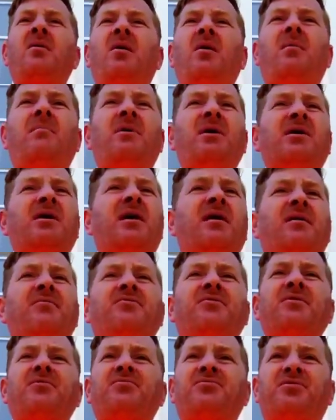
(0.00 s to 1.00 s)
Oh my God, I've
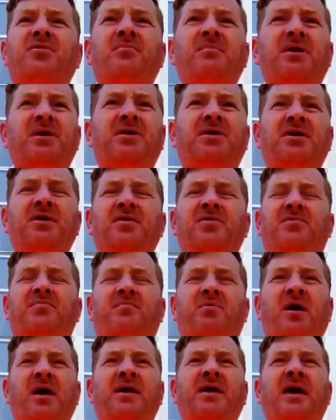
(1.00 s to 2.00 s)
seen too many kids
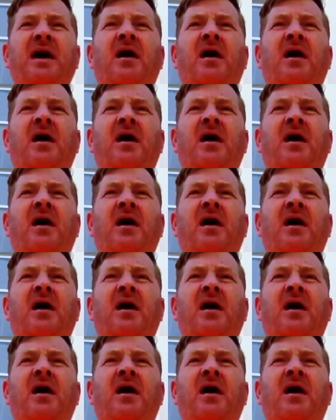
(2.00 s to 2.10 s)
break